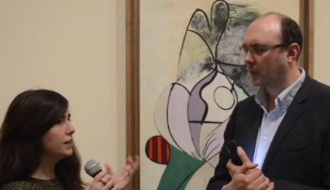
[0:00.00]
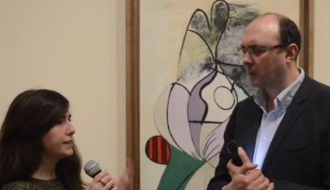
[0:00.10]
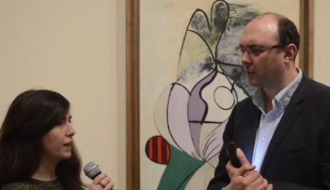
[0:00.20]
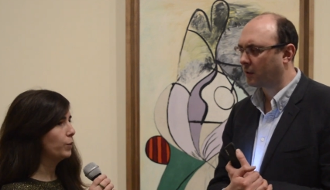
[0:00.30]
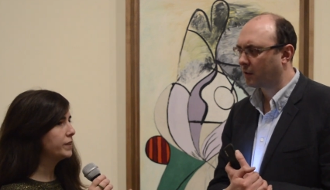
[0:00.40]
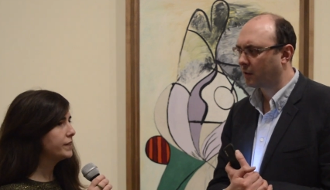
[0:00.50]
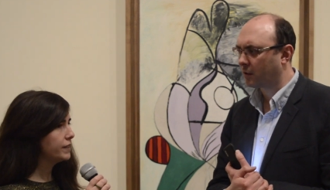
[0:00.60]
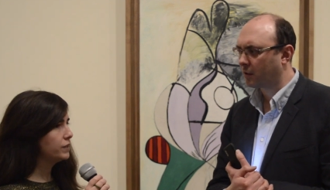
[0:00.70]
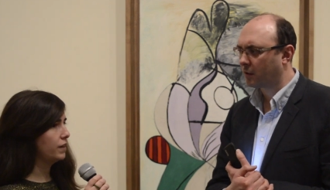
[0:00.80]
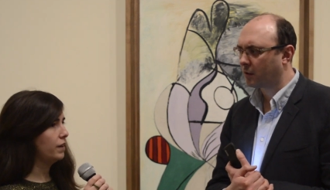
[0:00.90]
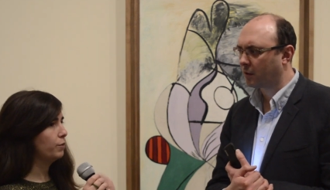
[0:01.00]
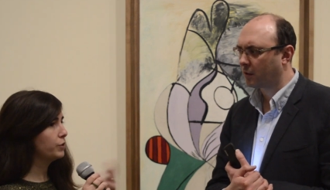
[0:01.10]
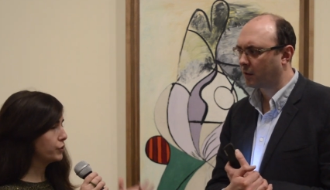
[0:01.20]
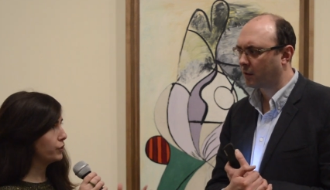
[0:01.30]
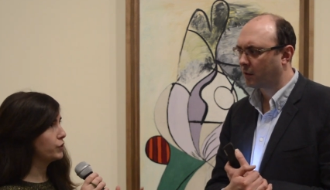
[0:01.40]
Speaker 1: that we did uh,
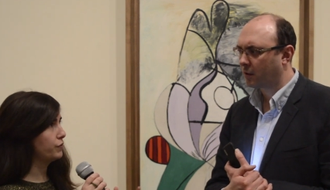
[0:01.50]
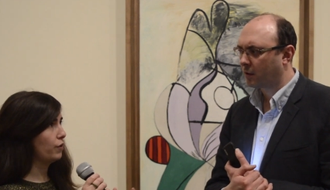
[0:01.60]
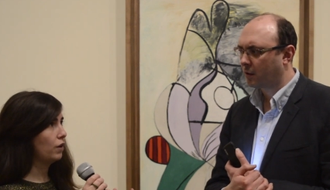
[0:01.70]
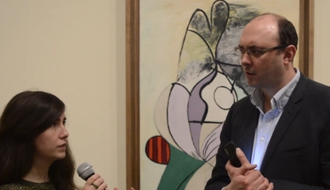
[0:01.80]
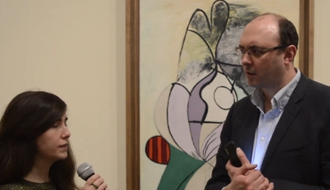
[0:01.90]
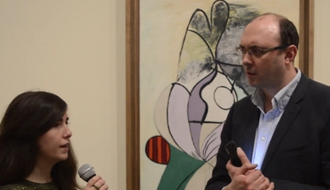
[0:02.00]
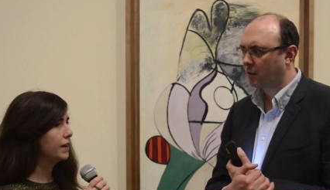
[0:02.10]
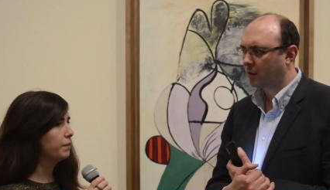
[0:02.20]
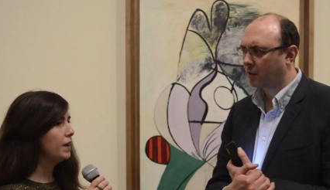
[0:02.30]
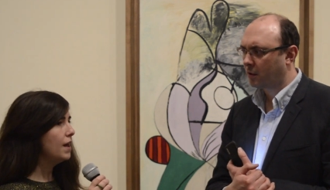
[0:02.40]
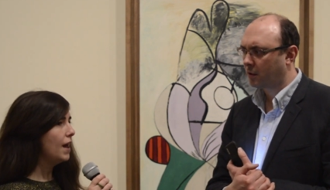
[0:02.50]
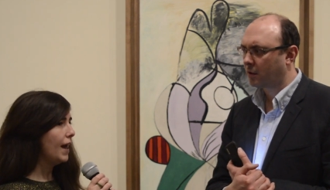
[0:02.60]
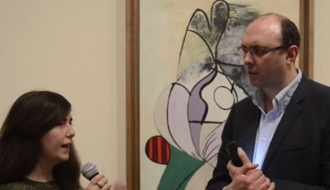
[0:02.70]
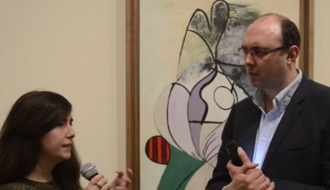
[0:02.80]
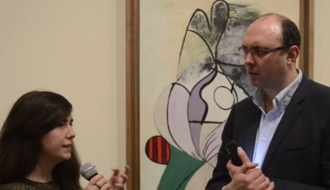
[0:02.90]
research for a long time,
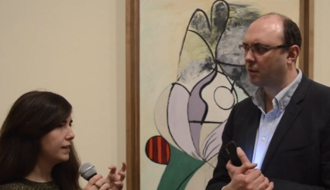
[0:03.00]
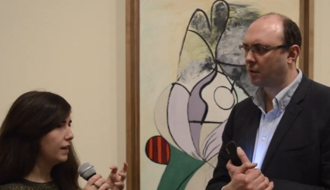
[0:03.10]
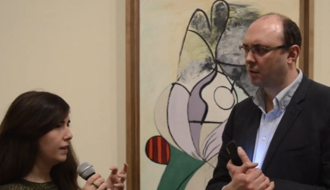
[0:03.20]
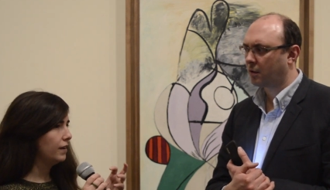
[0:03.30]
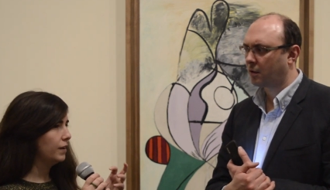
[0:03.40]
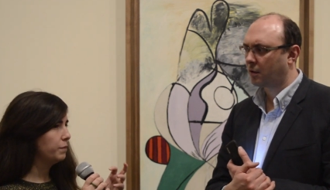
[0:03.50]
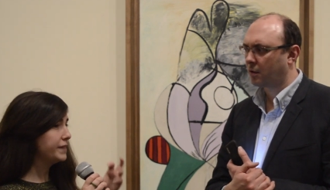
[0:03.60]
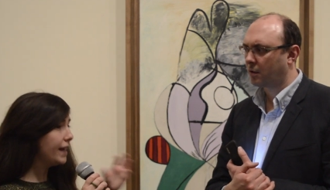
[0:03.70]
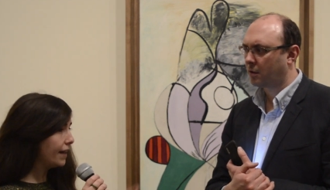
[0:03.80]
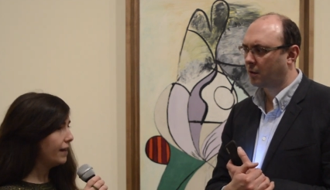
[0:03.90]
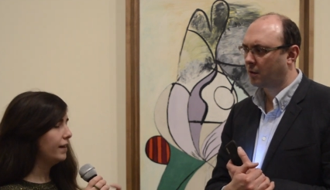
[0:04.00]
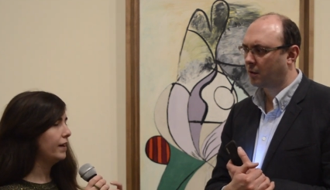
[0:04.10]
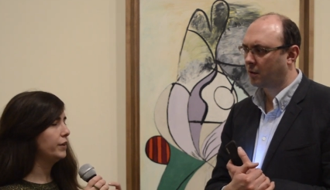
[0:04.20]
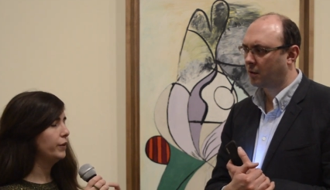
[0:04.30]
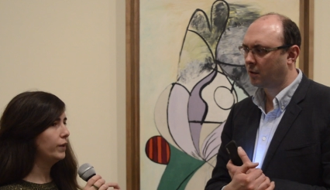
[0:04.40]
and uh, there,
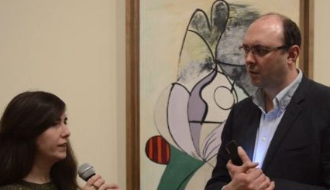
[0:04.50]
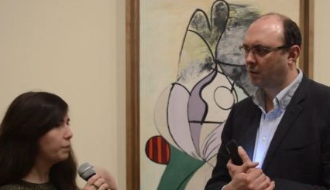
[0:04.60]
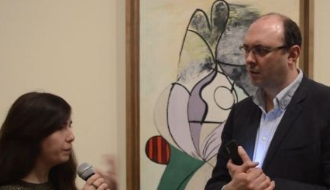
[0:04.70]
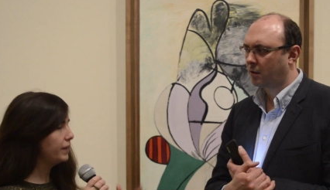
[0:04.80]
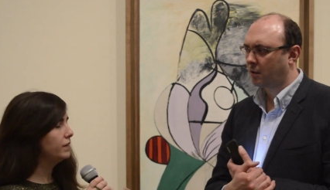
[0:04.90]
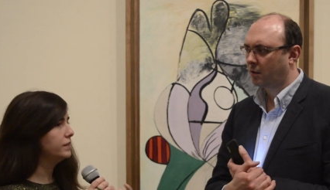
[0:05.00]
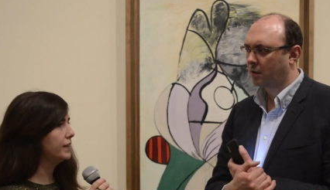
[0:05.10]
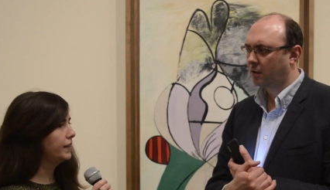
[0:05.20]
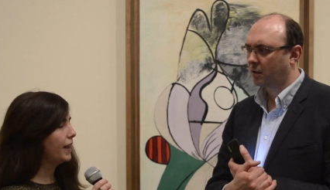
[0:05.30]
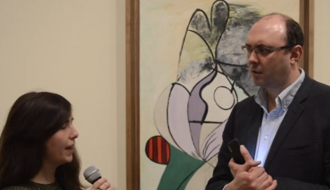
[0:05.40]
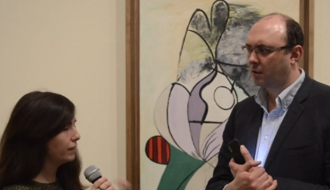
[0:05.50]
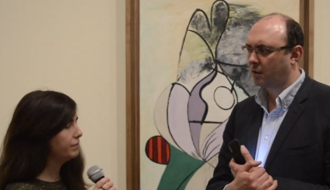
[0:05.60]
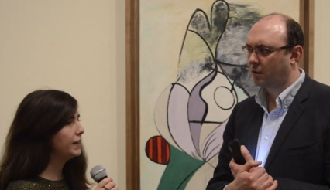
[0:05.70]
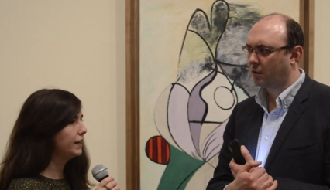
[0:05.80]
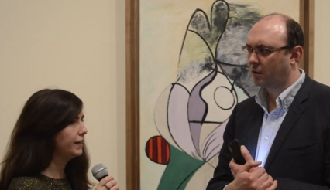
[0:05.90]
you know, it appears that he had
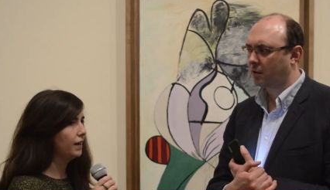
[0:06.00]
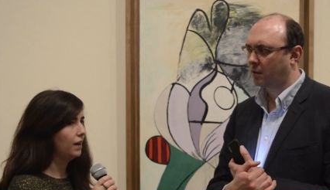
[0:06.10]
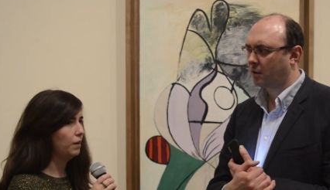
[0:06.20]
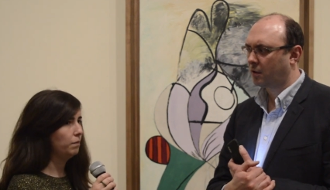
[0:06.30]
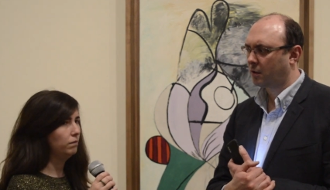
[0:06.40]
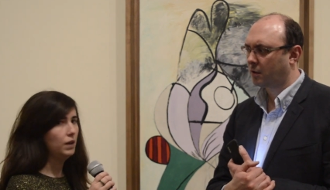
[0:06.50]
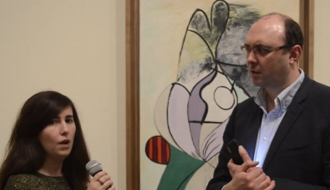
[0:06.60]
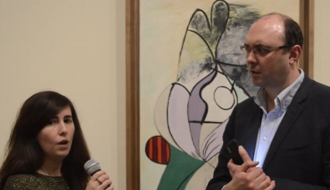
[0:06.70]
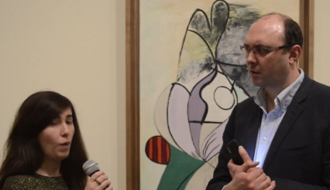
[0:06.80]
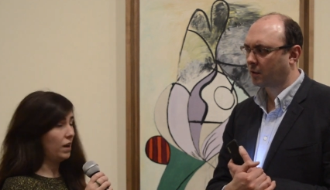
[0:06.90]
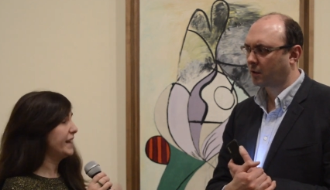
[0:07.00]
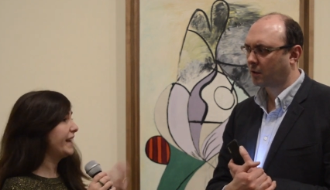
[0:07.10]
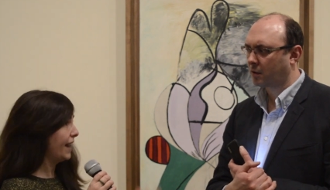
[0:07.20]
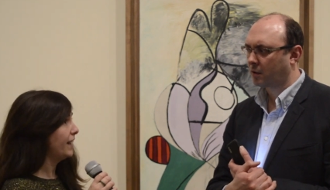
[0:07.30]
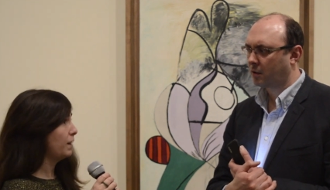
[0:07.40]
really, um, well, he
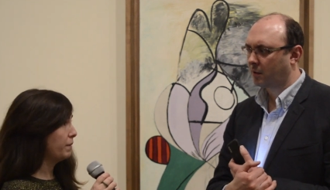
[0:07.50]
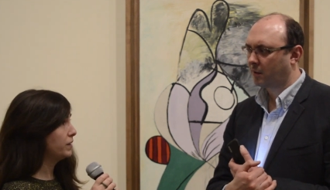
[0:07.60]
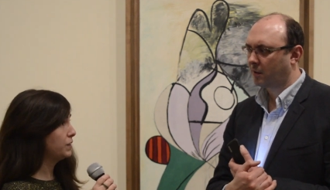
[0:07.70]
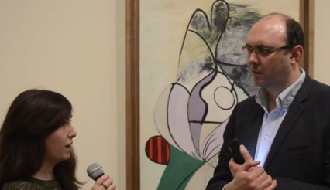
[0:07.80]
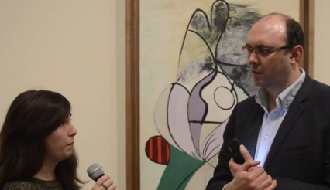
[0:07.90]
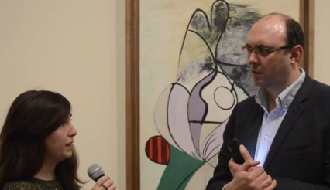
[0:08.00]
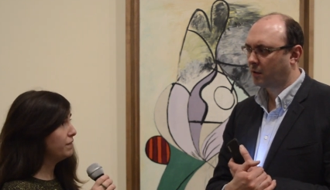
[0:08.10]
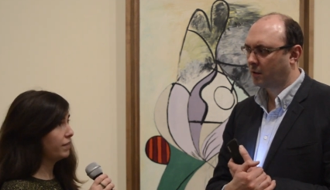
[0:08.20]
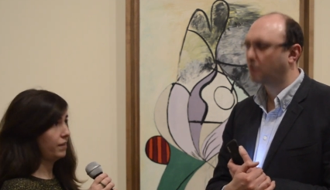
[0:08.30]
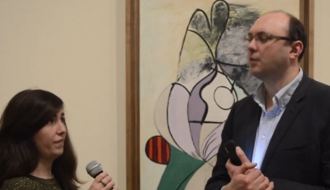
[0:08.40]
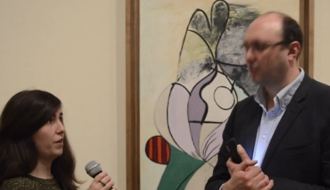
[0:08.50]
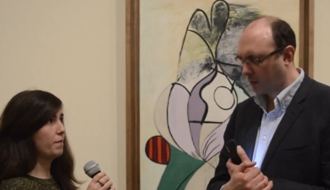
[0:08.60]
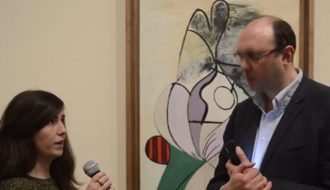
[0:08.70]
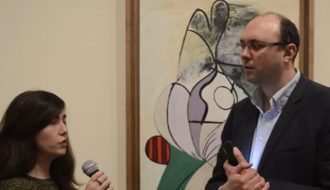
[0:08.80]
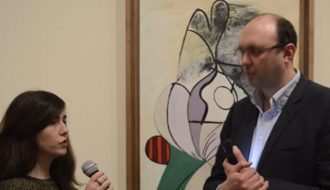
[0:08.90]
cared about his family very, very
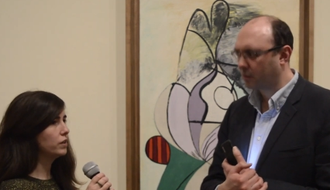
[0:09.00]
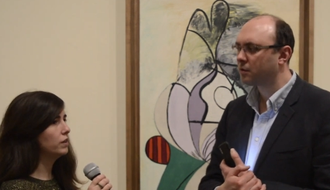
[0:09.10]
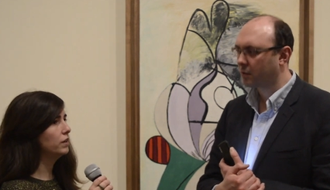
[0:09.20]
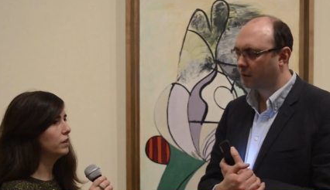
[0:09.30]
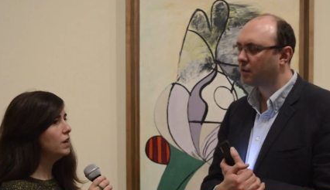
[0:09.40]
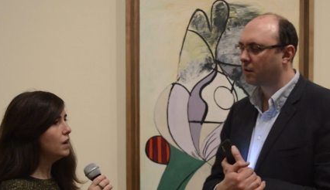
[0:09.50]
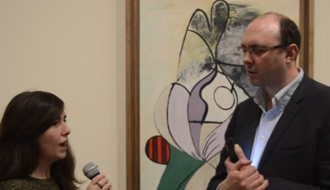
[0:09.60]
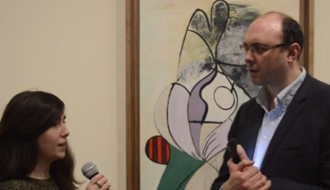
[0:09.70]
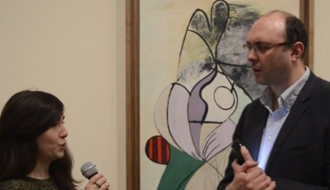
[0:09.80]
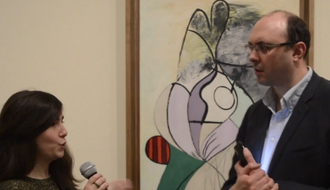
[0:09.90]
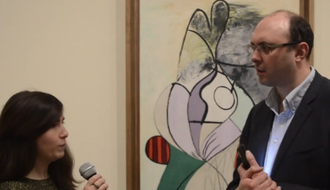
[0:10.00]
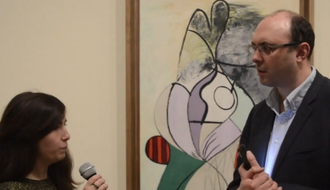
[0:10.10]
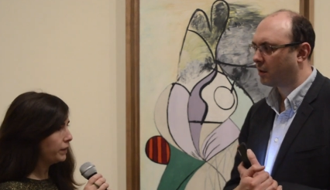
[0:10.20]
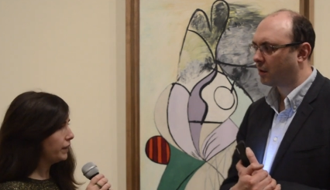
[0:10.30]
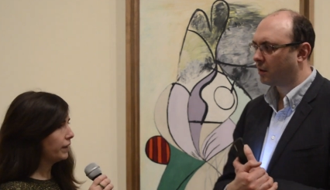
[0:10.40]
much uh, as a
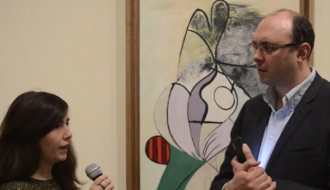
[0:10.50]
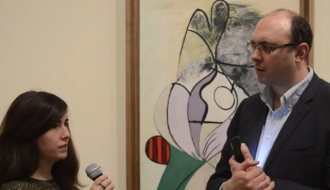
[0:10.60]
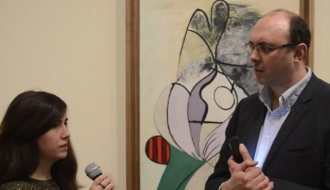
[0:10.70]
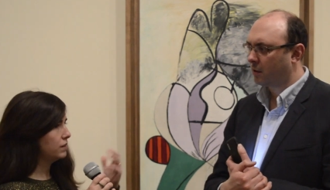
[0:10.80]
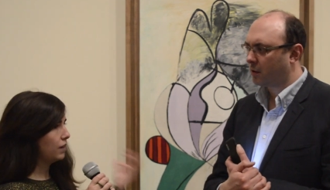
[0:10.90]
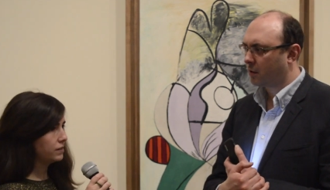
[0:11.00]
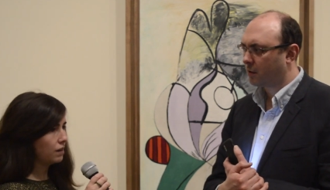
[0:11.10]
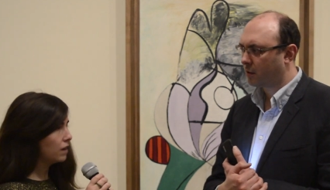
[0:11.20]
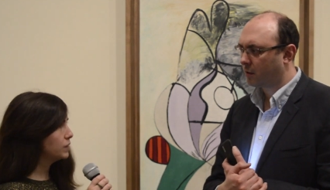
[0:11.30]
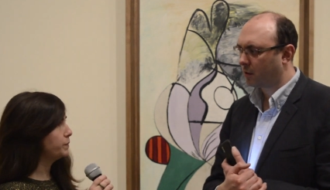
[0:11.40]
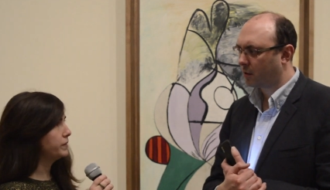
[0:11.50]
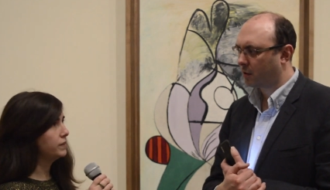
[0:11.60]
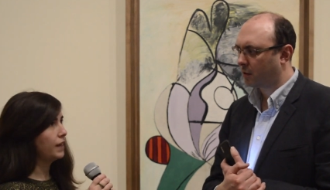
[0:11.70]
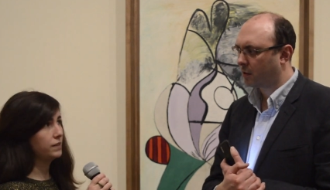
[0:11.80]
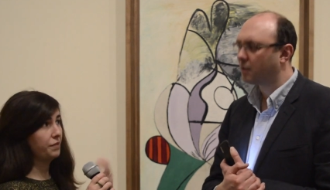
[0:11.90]
human being, as a, as a
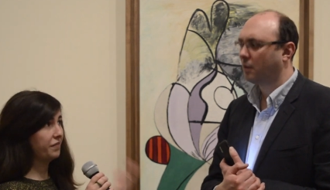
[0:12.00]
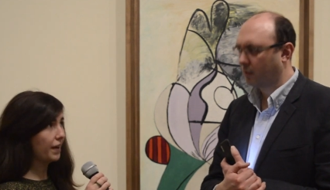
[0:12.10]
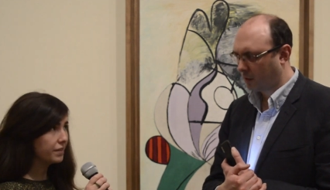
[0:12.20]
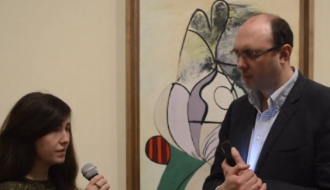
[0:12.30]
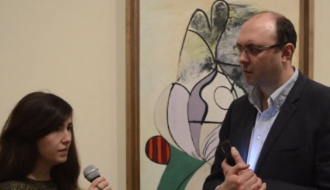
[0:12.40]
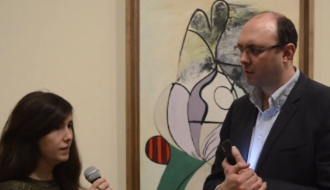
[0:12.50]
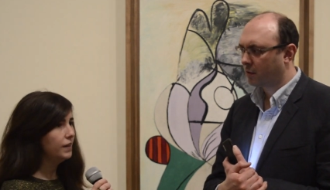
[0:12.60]
husband, as a father,